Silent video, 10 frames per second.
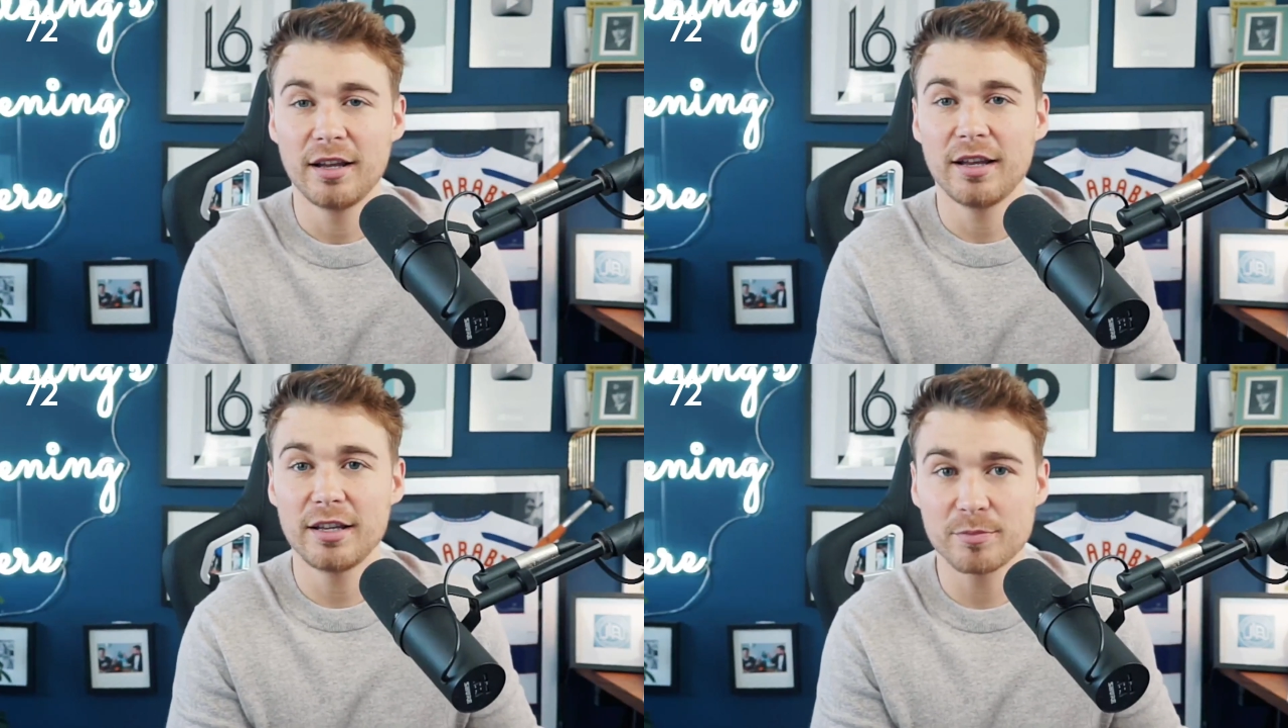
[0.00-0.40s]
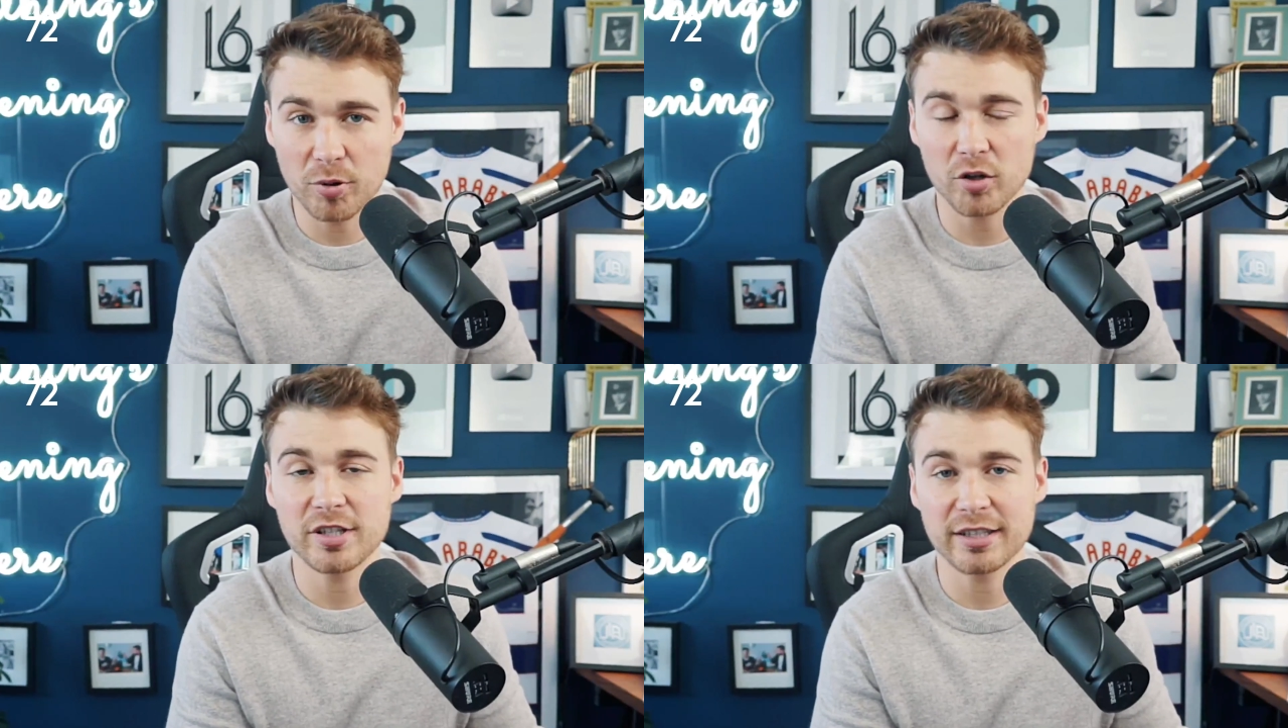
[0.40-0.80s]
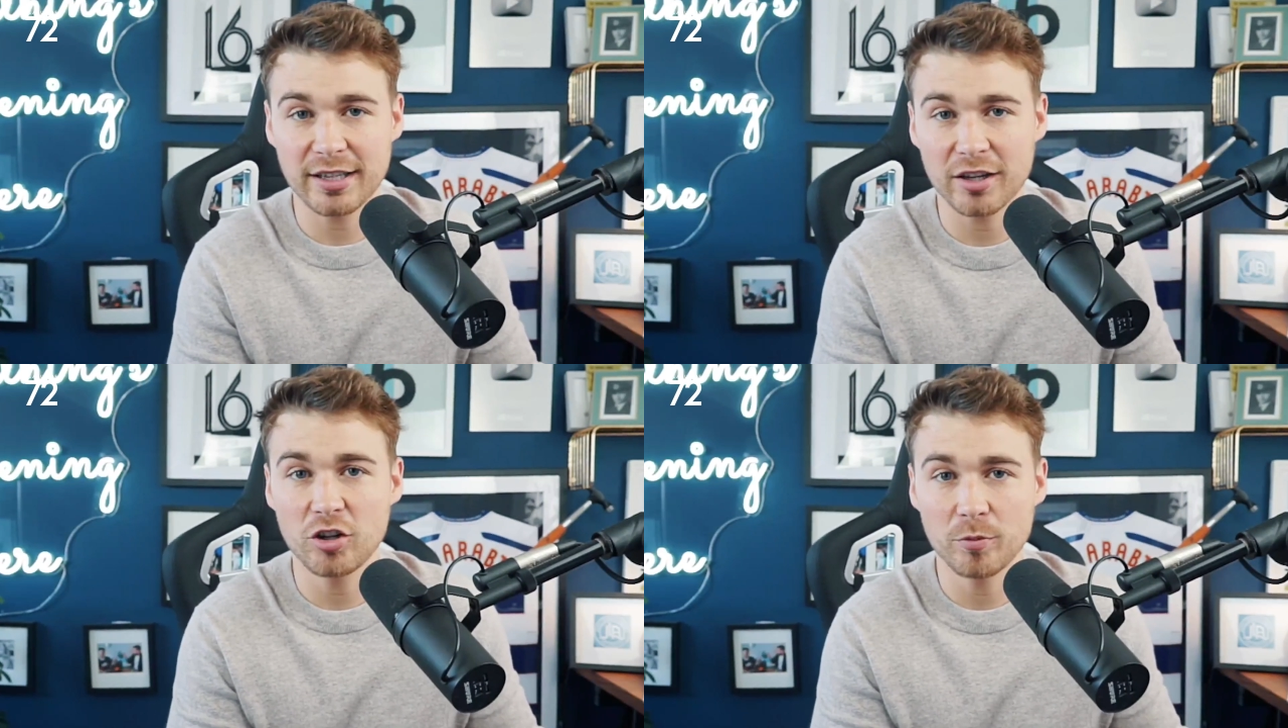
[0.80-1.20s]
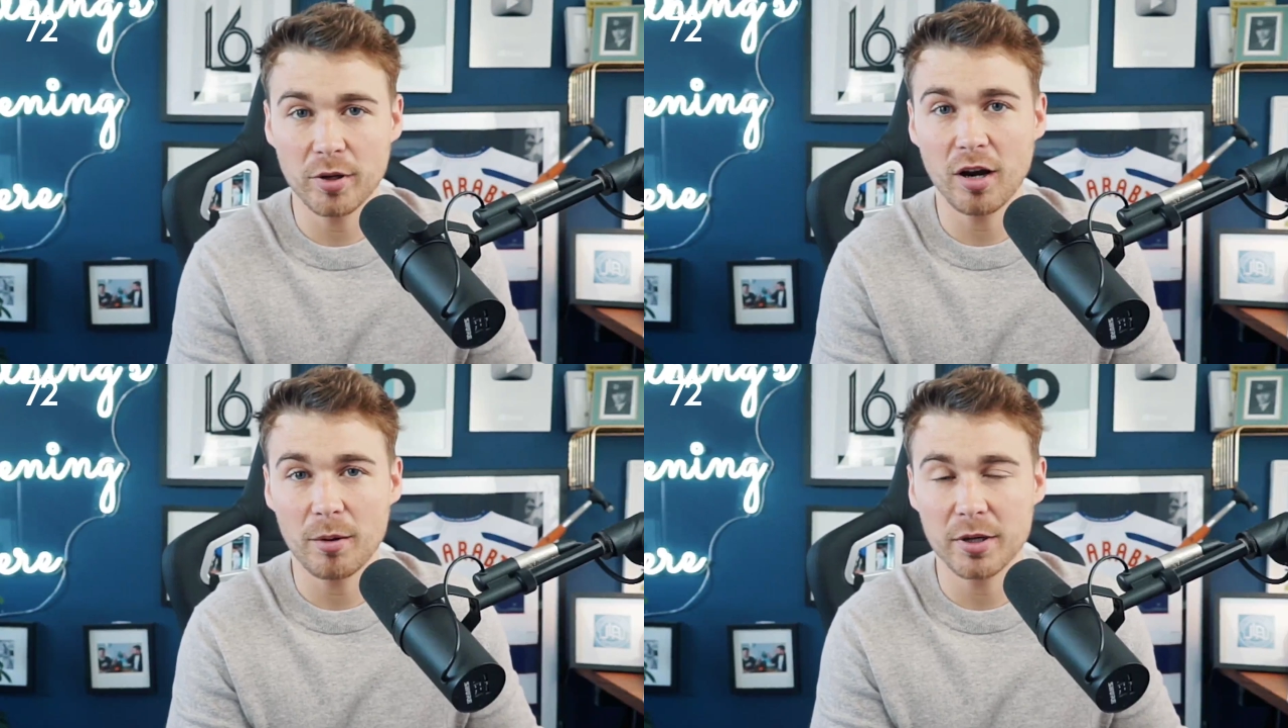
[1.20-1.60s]
his project at
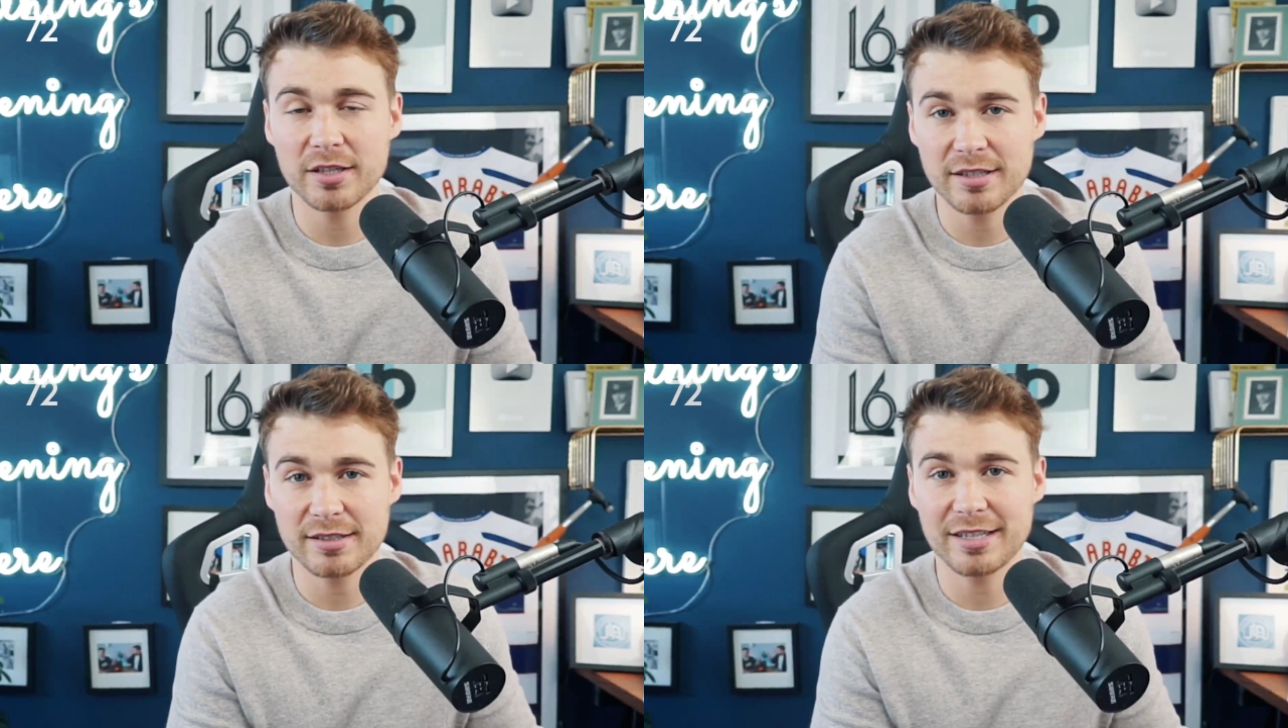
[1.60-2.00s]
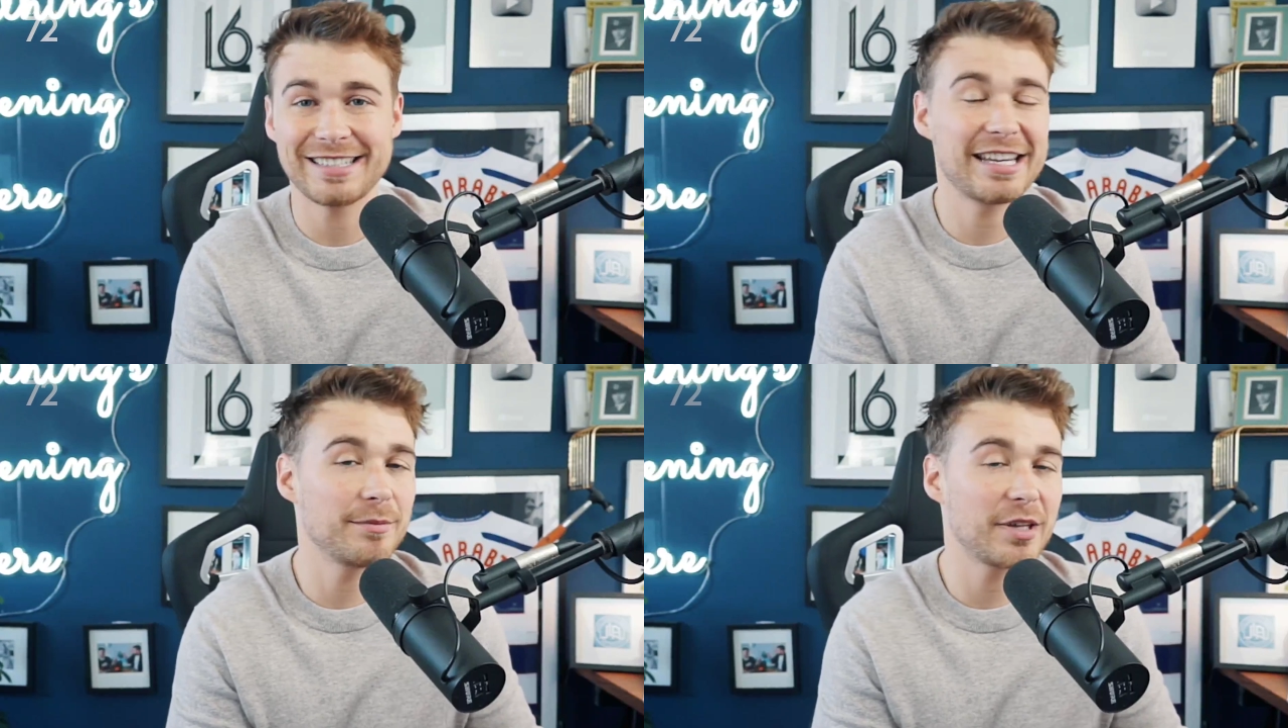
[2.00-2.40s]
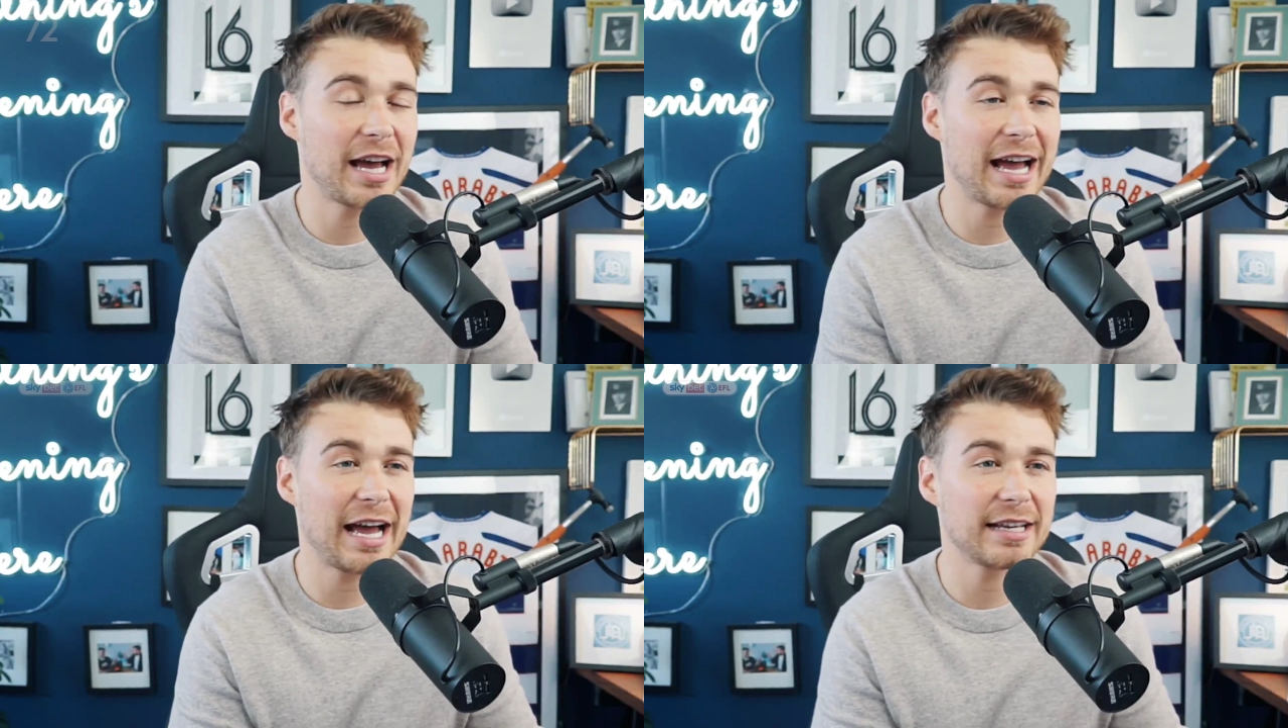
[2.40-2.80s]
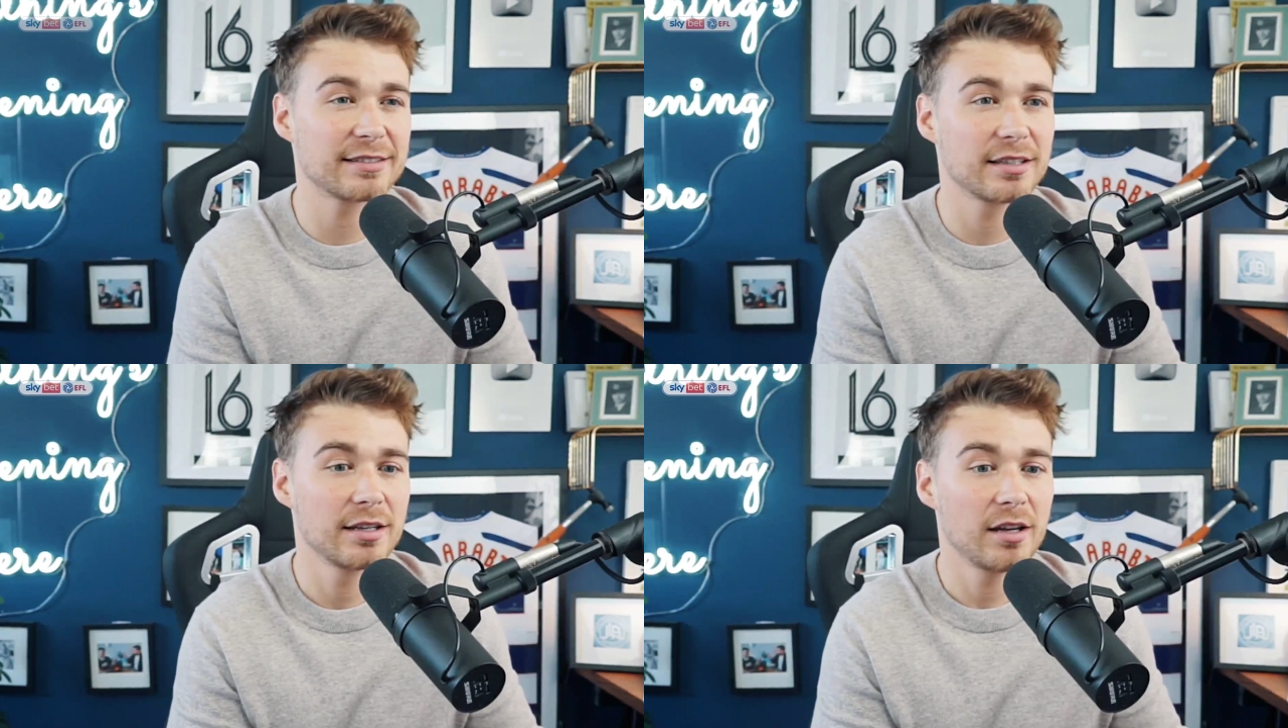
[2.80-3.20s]
QPR, because this is a team that has